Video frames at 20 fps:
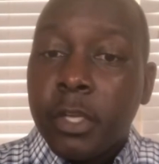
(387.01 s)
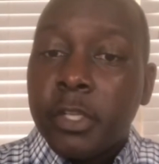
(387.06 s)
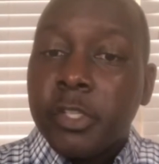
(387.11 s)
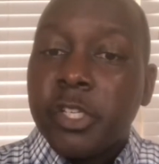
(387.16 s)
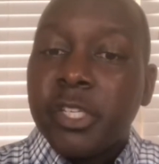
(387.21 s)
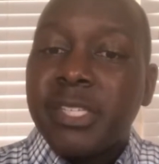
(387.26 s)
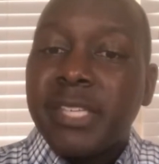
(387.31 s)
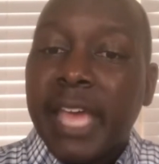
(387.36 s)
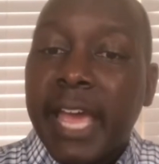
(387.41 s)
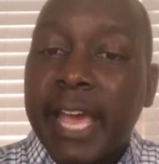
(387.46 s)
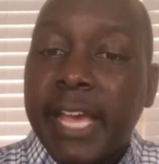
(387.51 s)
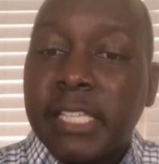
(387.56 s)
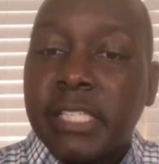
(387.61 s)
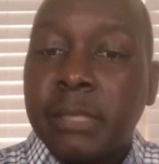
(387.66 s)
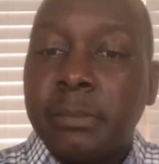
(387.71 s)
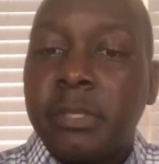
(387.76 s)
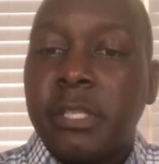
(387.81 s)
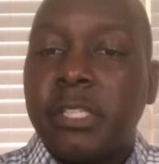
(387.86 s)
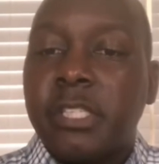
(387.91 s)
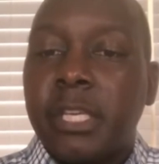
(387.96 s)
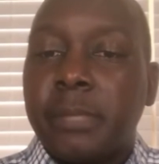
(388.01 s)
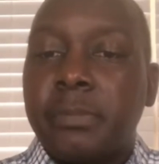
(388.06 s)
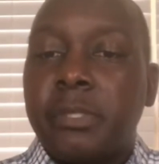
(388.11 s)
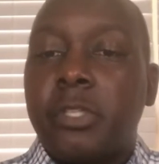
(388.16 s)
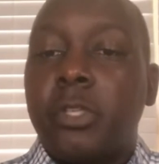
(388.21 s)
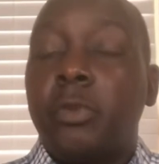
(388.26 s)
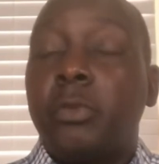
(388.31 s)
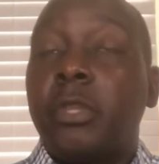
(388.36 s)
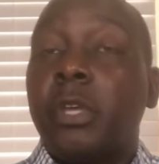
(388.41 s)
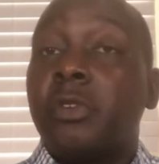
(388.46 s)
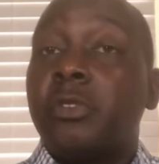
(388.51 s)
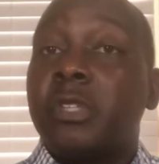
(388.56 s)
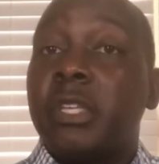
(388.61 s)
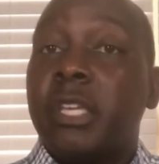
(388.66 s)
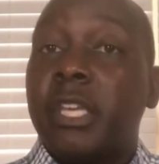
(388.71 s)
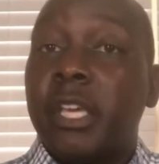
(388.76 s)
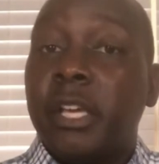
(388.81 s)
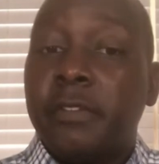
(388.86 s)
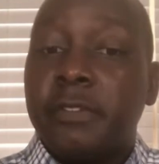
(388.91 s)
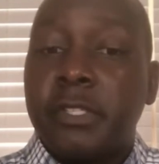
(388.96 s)
Just ask them to substitute those
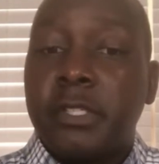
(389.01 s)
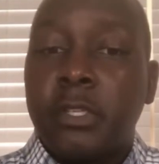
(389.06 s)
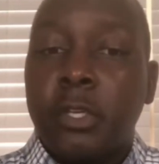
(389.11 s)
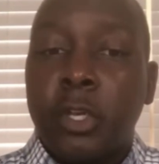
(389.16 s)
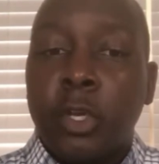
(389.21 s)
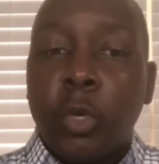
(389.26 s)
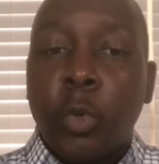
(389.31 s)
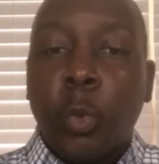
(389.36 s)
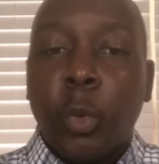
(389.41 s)
gifts